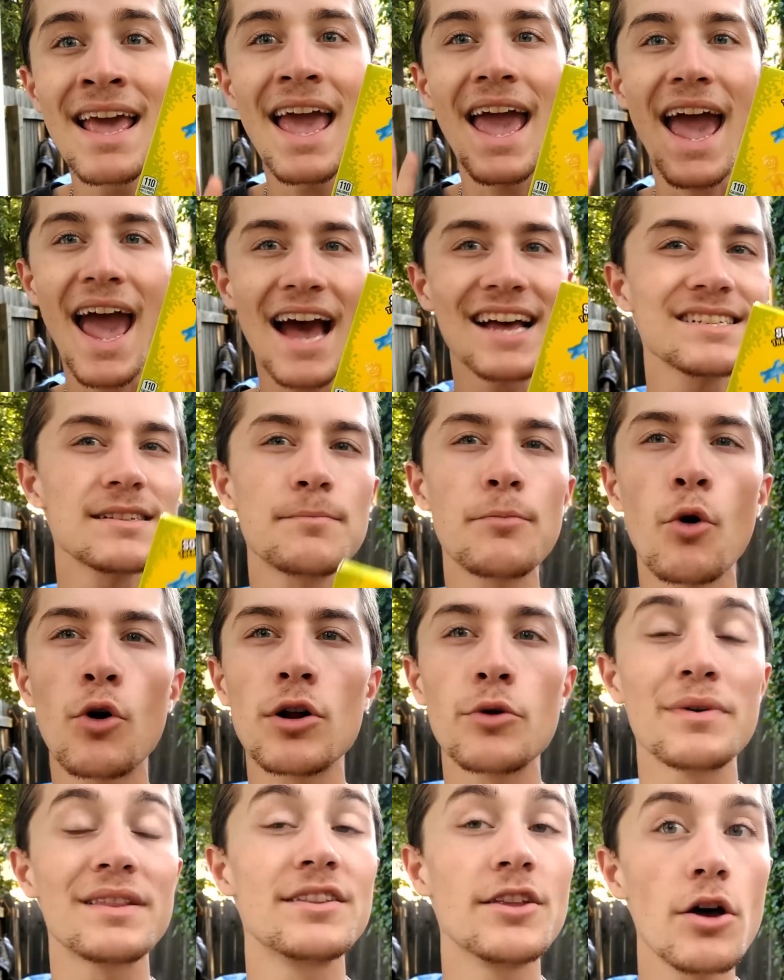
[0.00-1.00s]
It has a
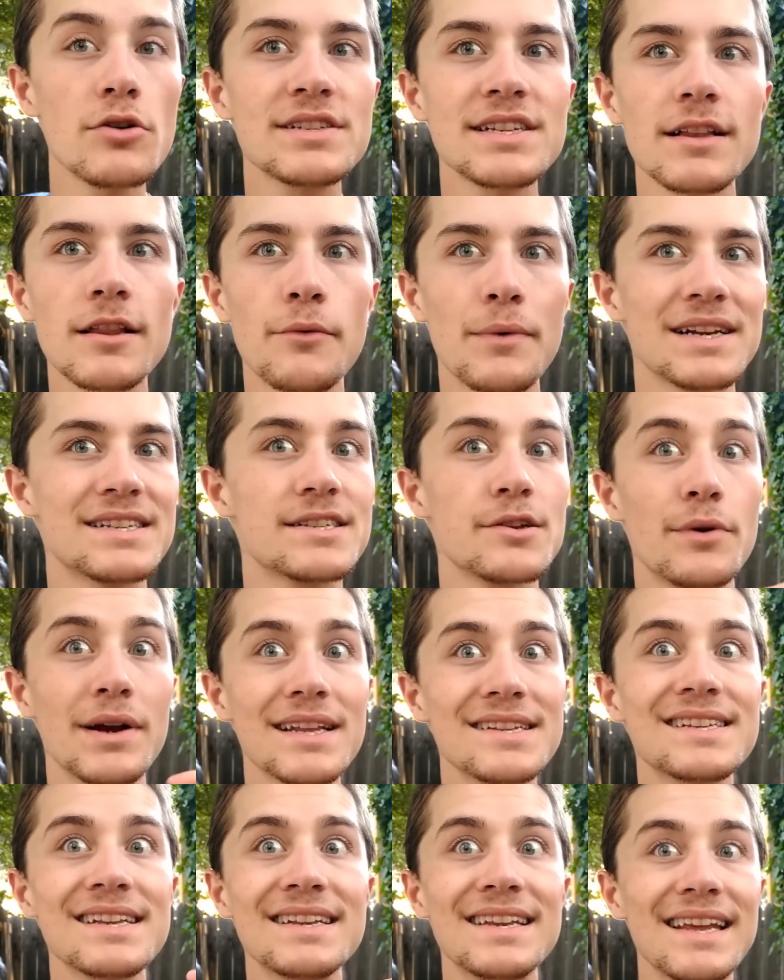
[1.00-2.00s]
border with no silhouettes, so it
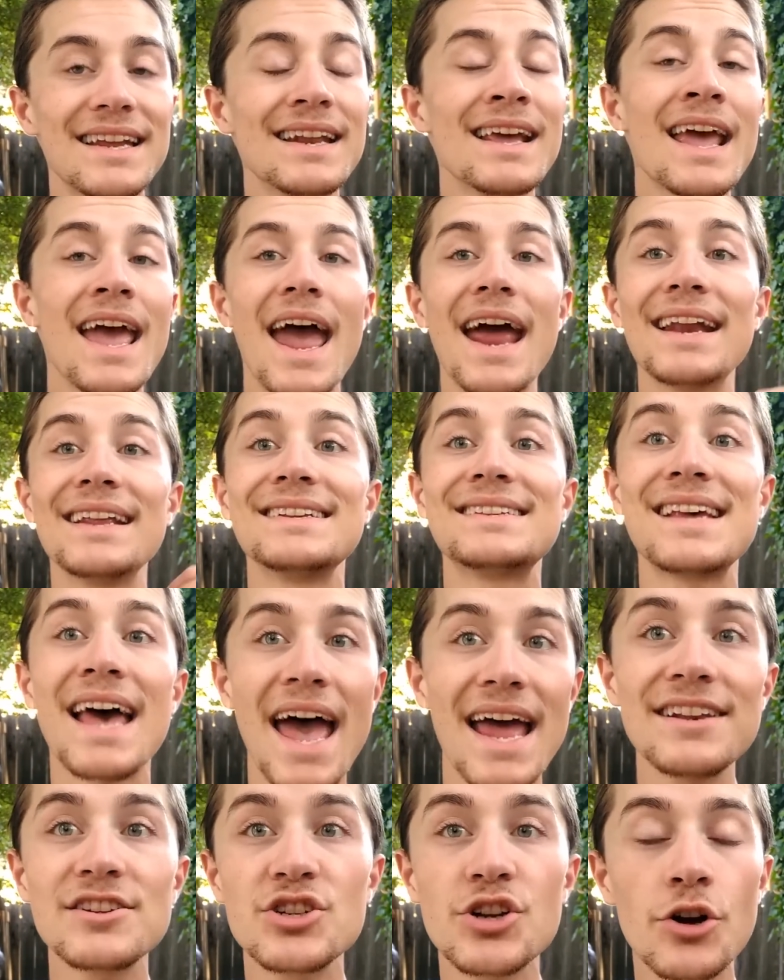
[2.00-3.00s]
is indeed an
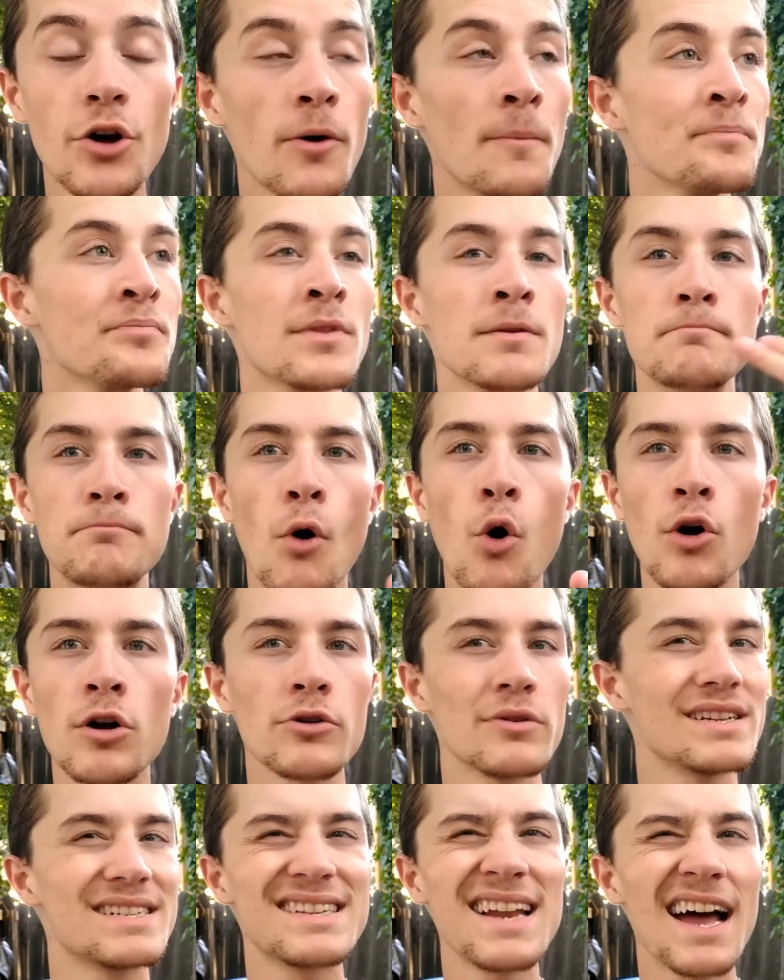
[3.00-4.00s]
intentional
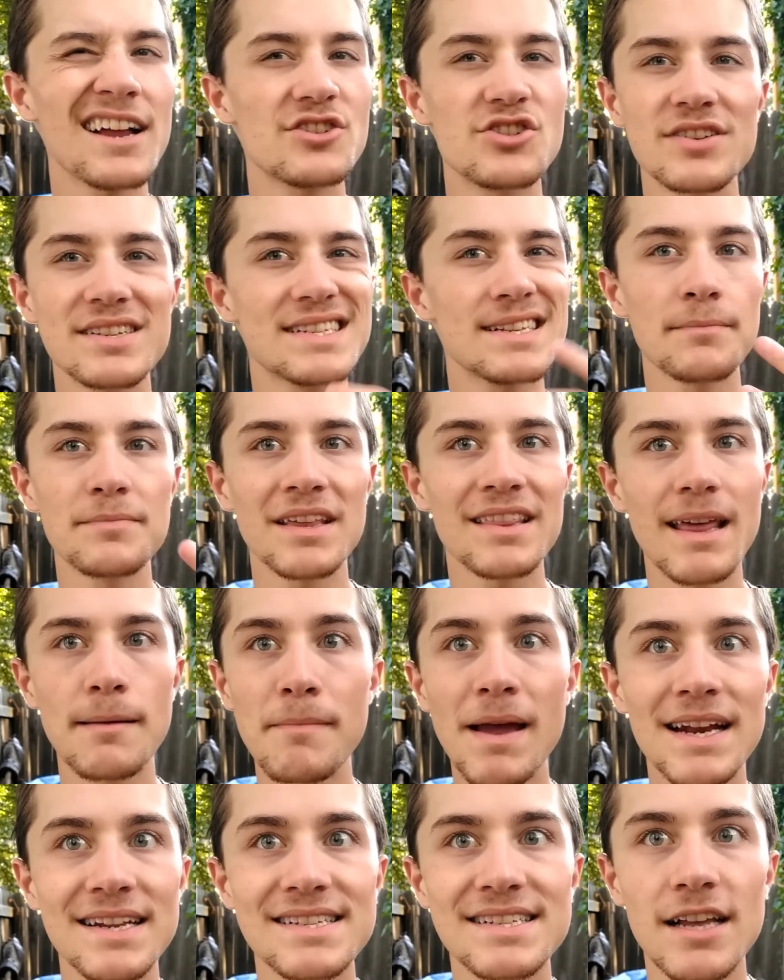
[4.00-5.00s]
border. It's not just something they
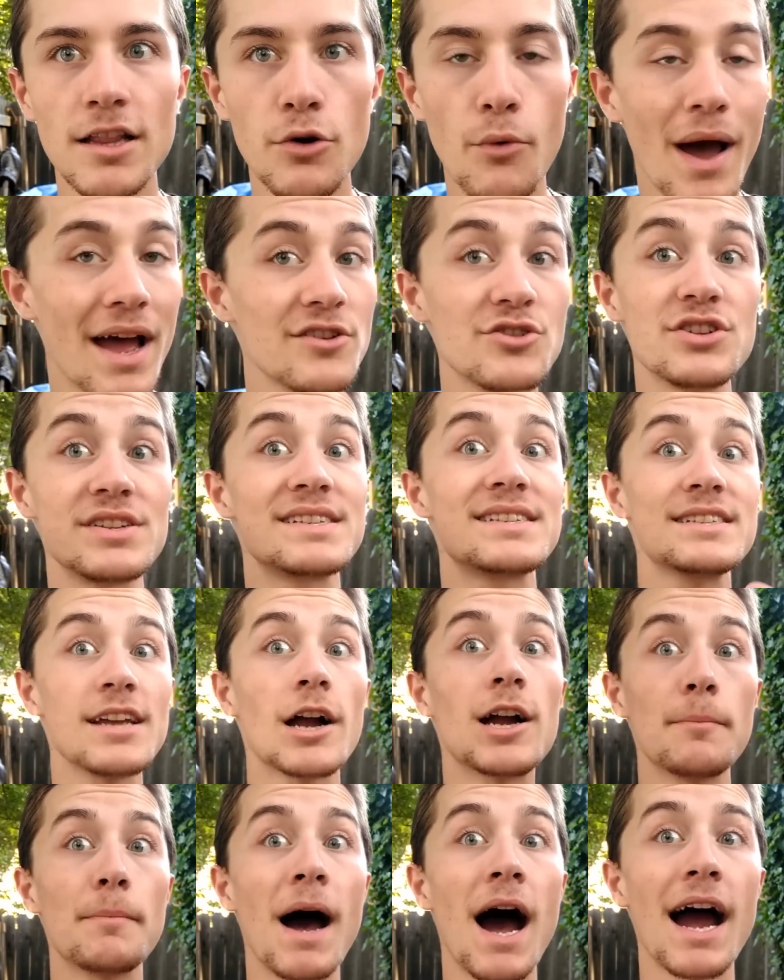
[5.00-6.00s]
made a silhouette and just
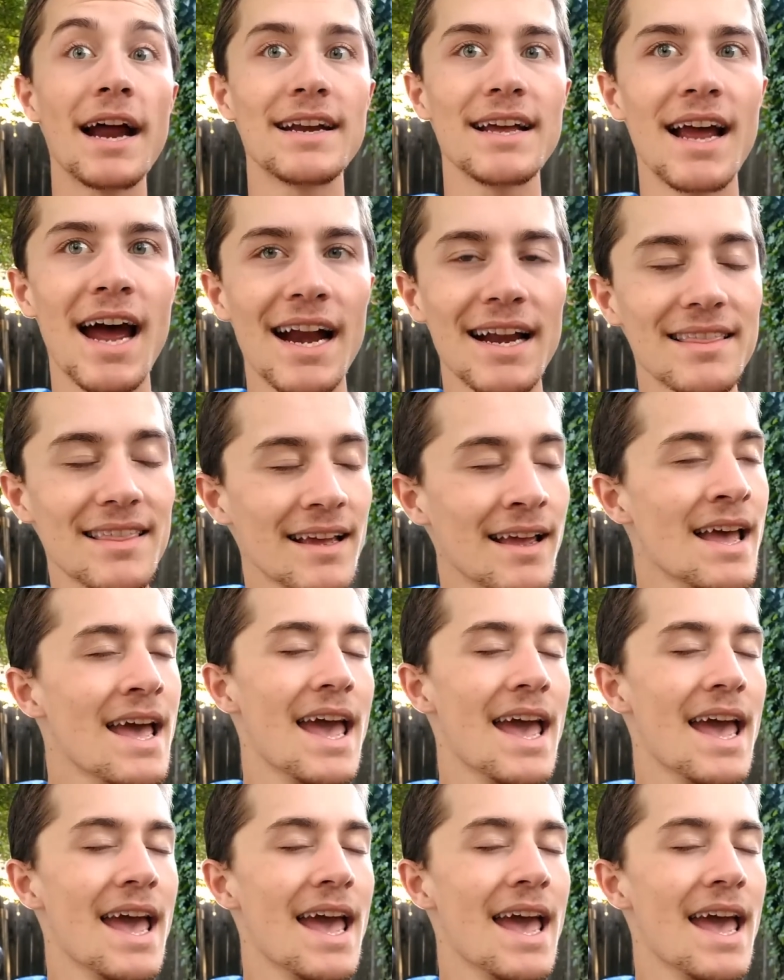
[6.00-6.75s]
stuck it behind it kind of thing.